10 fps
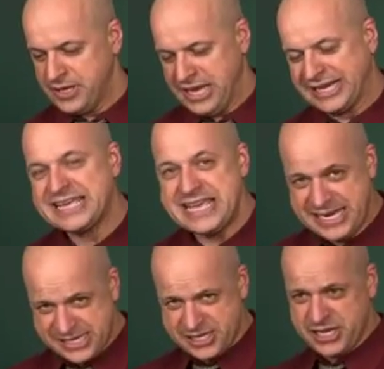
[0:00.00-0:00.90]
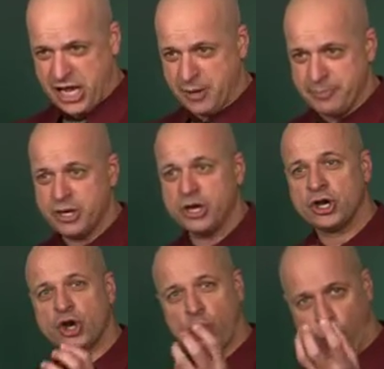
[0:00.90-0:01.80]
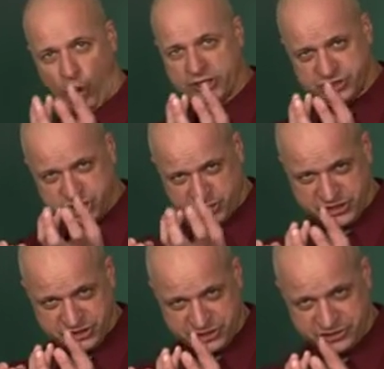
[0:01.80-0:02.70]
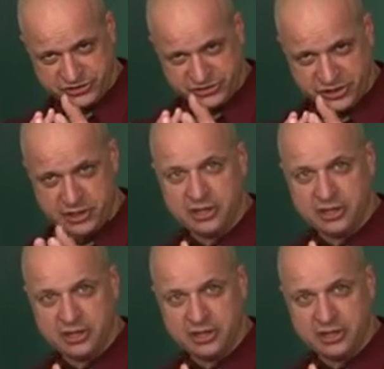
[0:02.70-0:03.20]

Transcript: and heated up quartz crystals